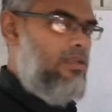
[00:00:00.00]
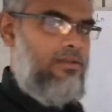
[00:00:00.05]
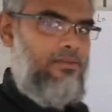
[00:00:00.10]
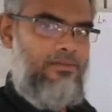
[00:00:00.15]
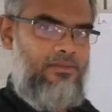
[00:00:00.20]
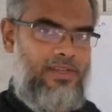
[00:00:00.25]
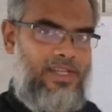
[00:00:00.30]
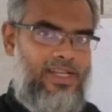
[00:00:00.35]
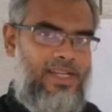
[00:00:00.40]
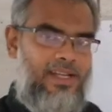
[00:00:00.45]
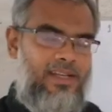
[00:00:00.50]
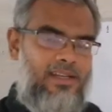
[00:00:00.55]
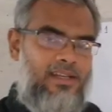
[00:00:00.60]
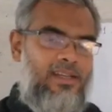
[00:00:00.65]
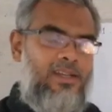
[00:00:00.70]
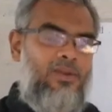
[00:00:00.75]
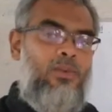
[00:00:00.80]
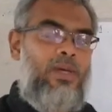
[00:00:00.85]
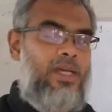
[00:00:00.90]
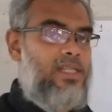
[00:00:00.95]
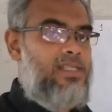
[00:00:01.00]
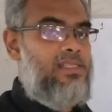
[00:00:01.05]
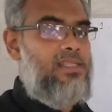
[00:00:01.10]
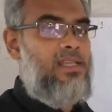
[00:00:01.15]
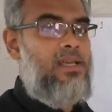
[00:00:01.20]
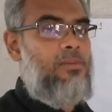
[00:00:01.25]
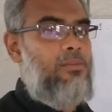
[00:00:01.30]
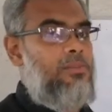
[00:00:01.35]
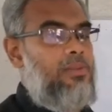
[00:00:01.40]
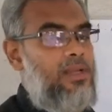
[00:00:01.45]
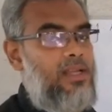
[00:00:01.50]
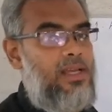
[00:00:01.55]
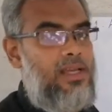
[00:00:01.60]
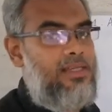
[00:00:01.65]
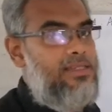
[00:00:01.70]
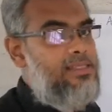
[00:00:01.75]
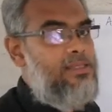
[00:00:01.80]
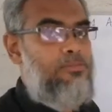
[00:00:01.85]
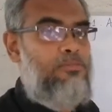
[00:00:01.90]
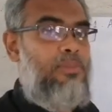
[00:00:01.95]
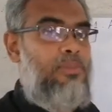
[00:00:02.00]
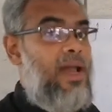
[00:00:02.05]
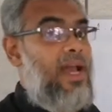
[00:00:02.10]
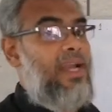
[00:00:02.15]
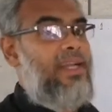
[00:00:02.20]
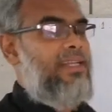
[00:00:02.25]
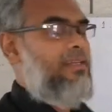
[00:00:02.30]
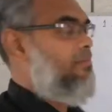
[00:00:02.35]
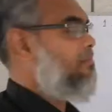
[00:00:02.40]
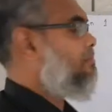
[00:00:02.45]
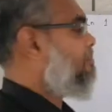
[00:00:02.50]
we can give example as paddy.